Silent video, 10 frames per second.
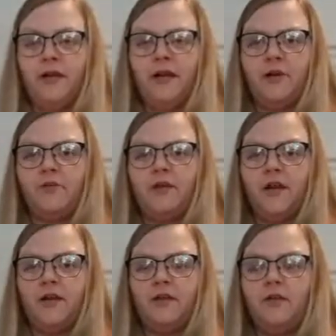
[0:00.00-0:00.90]
And I was
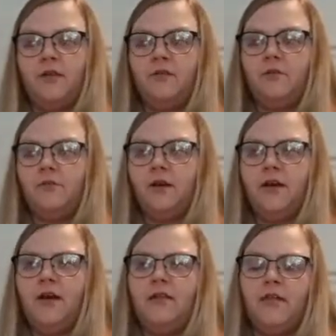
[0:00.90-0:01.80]
like,
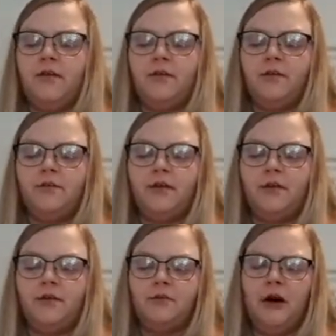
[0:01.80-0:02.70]
what? And then
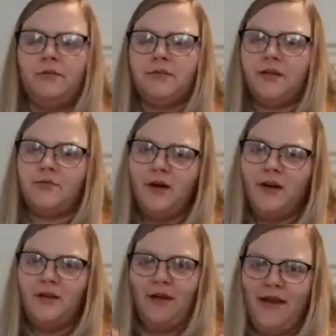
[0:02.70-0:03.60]
I was like,
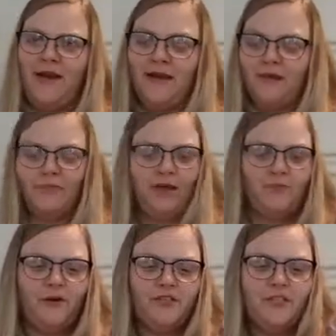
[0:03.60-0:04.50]
what? In my head, I'm like,
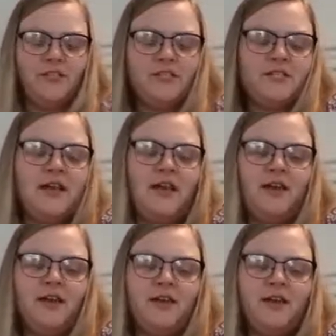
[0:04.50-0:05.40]
what'd she just
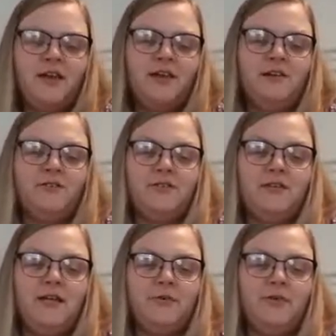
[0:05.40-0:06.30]
say? Can you
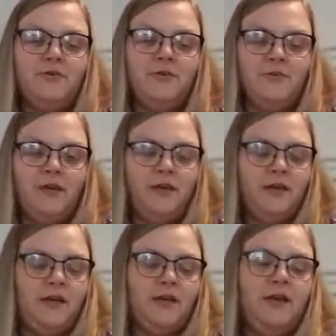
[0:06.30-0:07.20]
steam it for me?